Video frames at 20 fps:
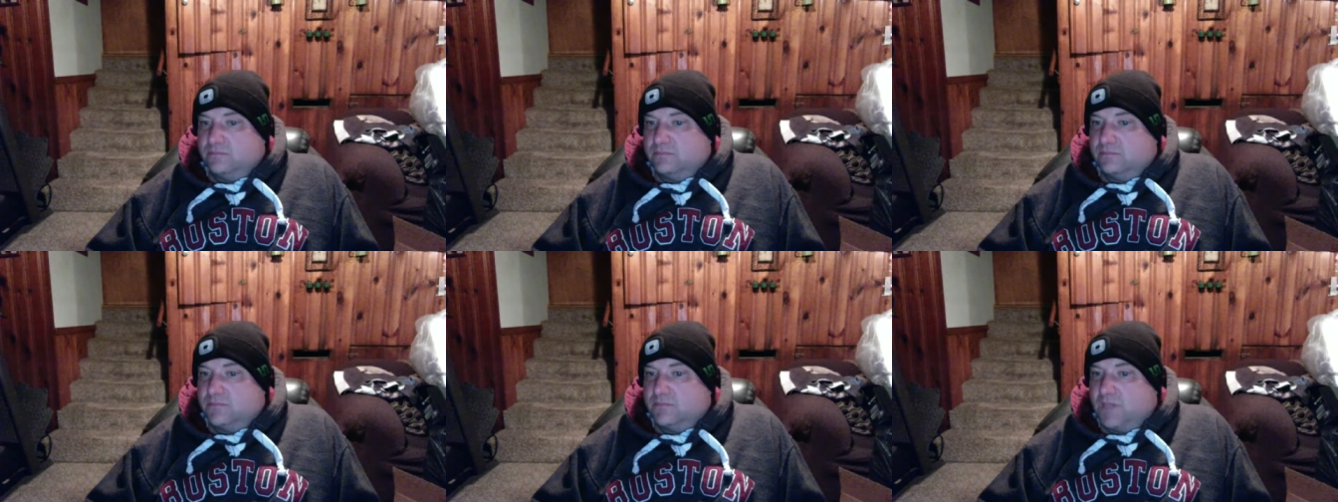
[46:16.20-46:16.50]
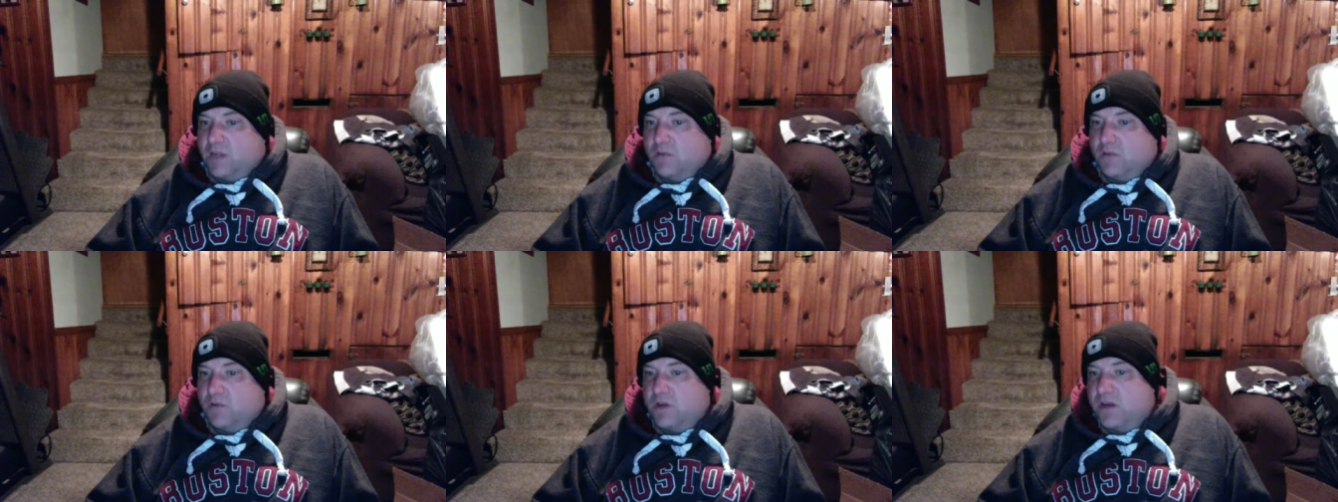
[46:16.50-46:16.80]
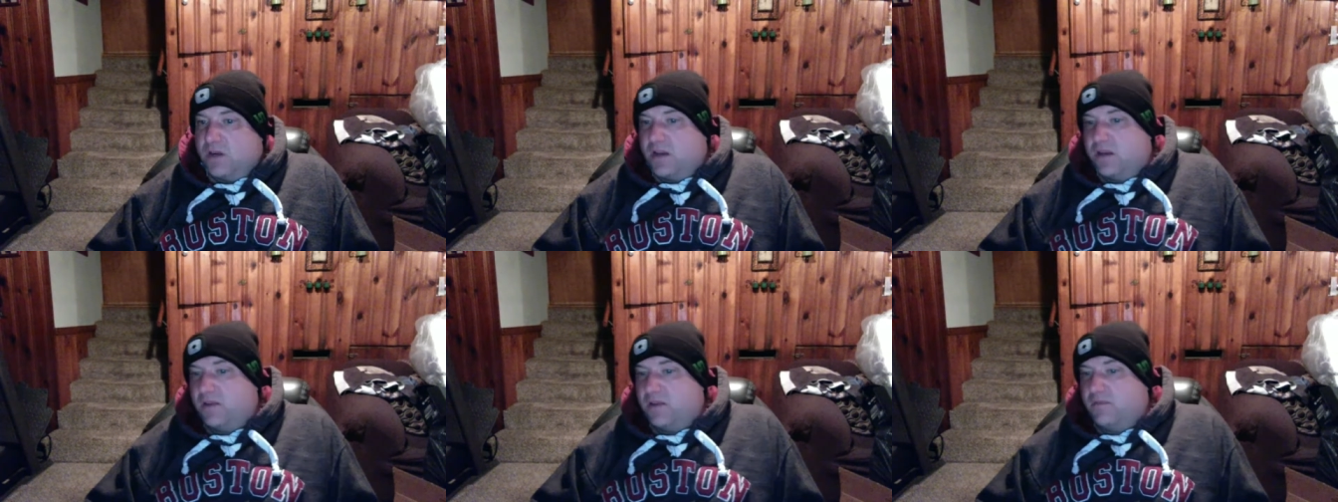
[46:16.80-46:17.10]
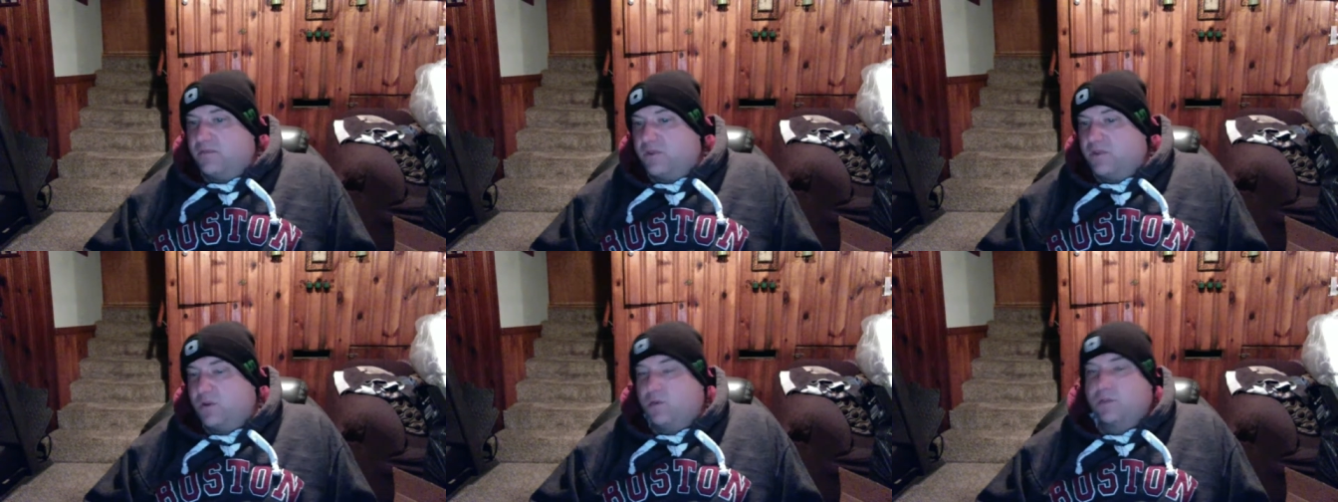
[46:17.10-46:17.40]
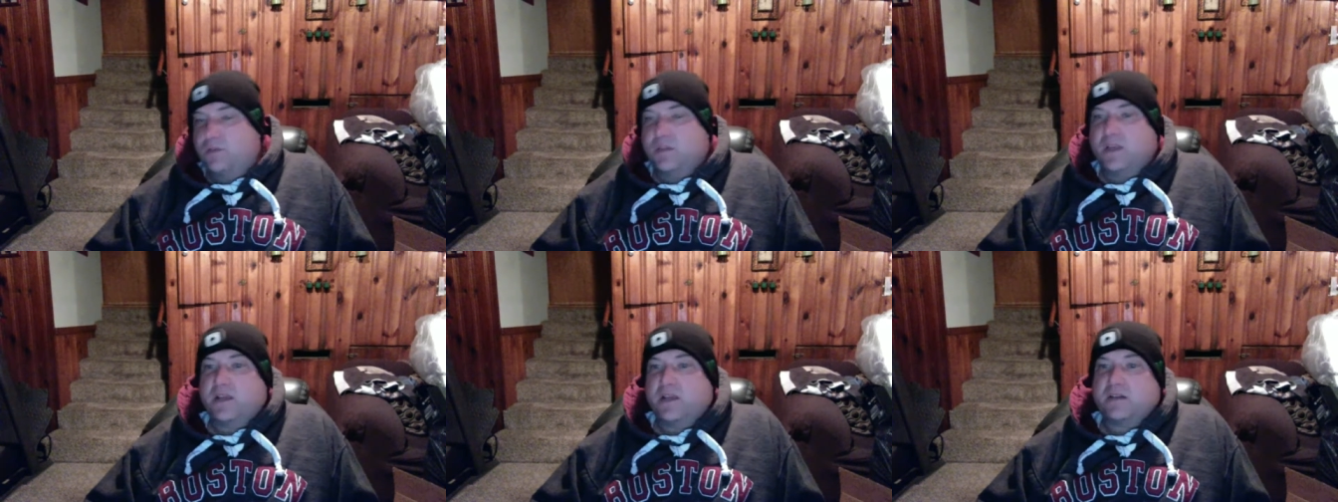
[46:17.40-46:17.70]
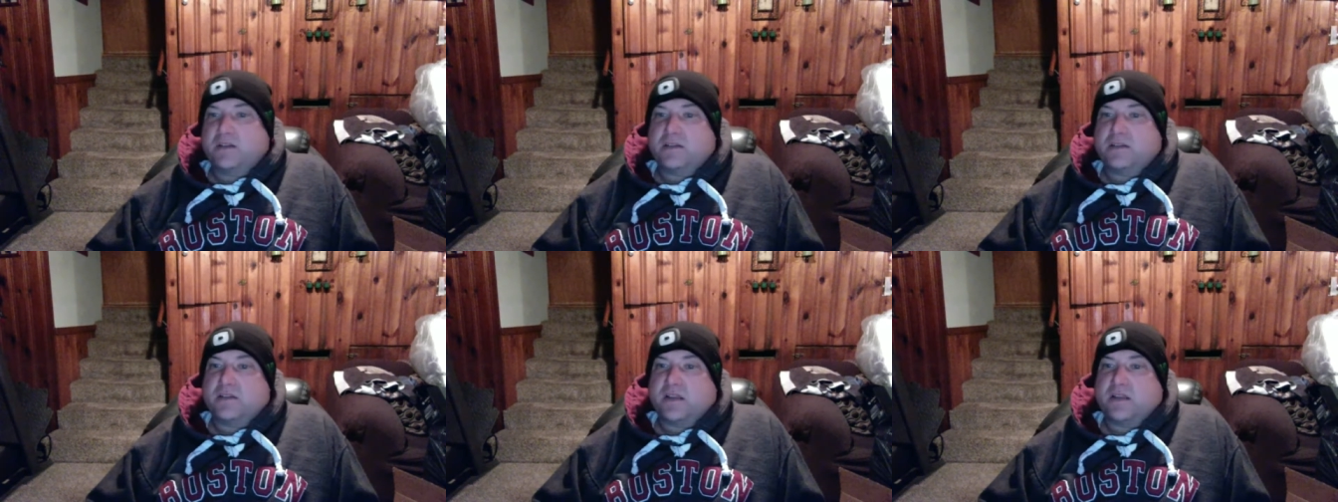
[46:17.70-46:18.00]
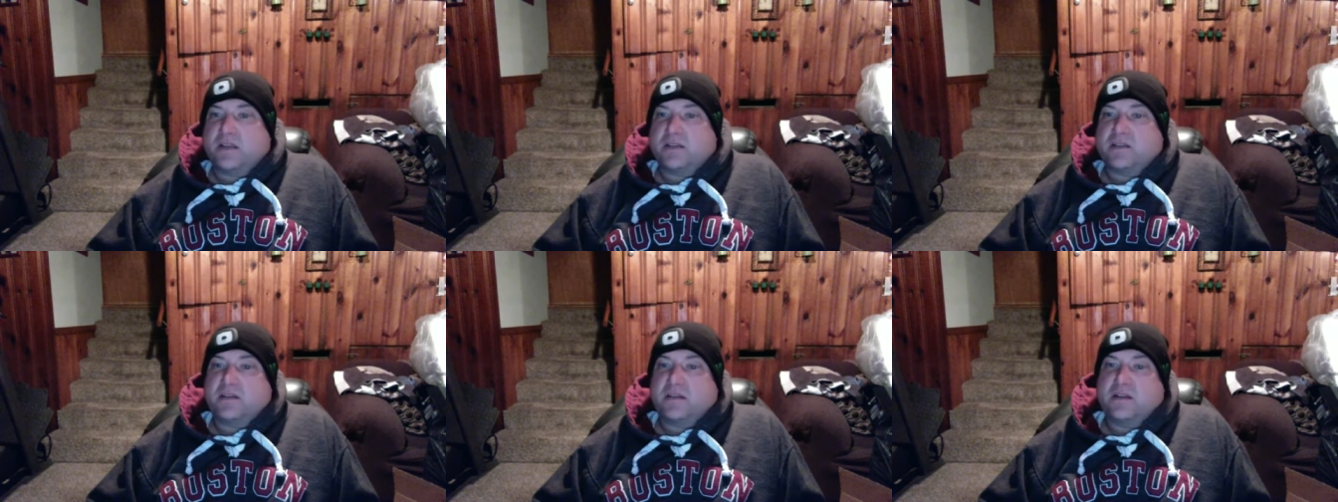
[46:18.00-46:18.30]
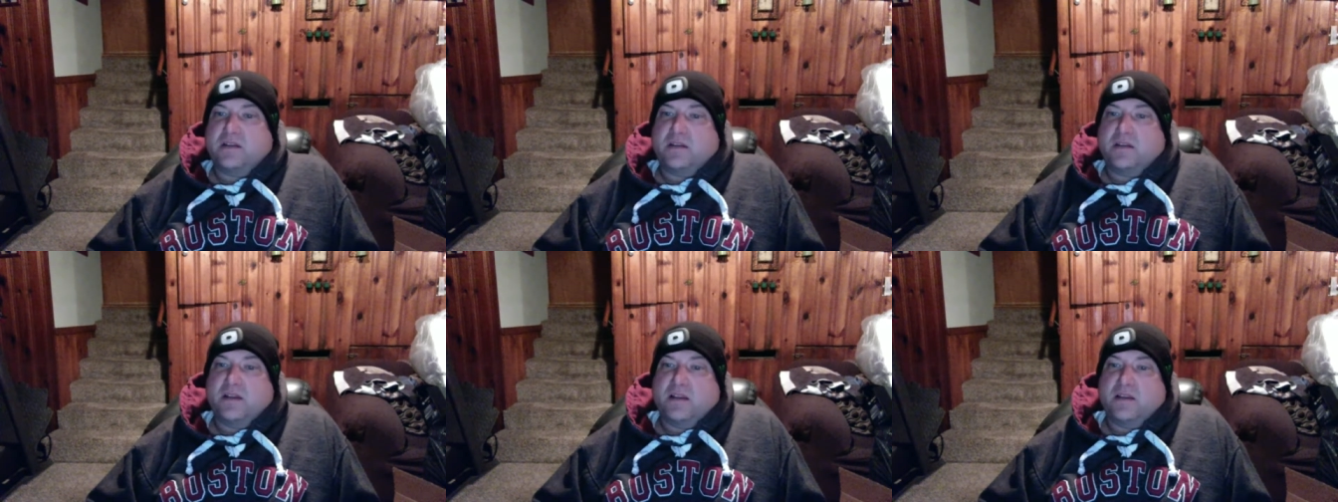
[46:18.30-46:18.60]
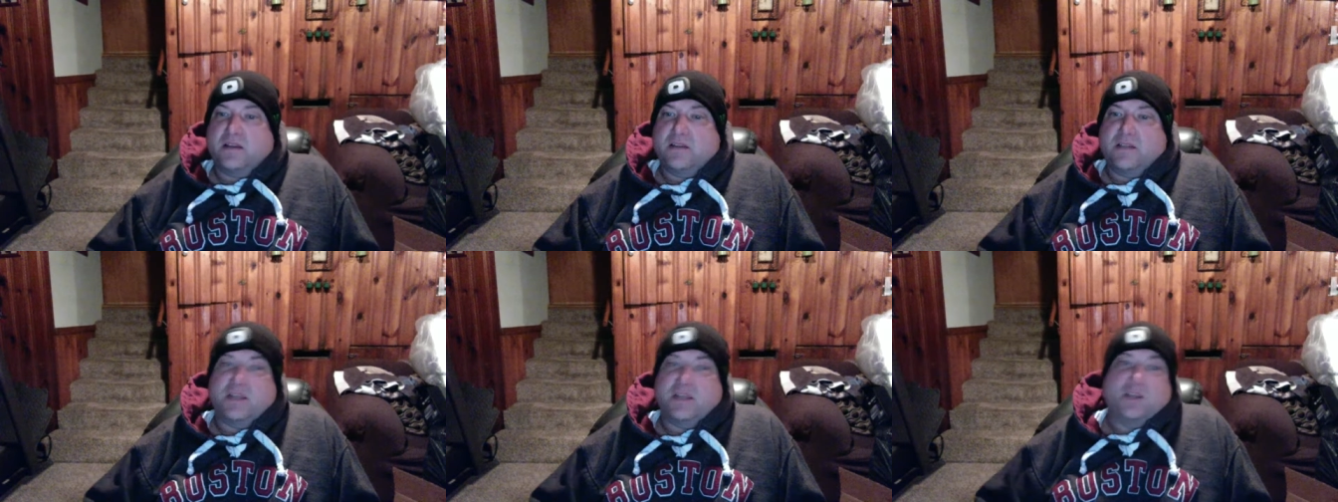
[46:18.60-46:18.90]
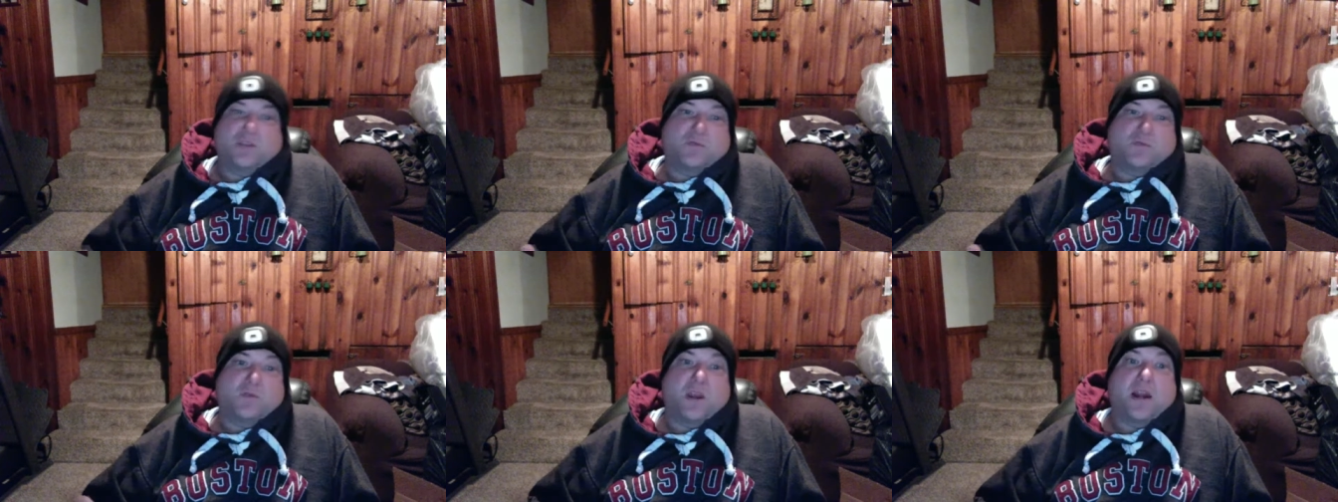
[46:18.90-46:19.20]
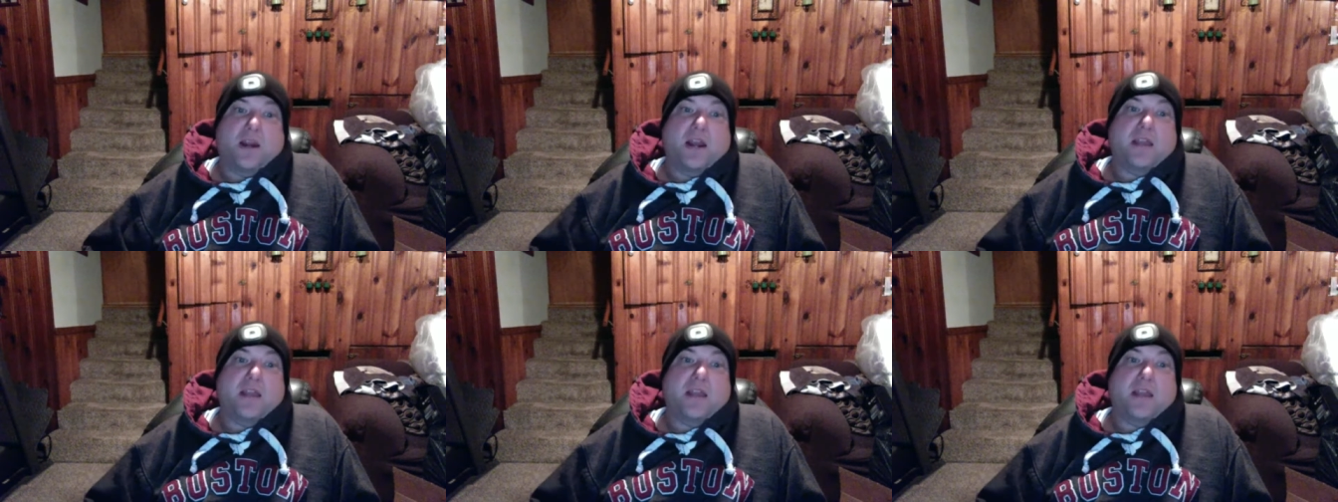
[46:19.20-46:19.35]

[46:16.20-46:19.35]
I wouldn't even have known that because, like I said, Dale's right.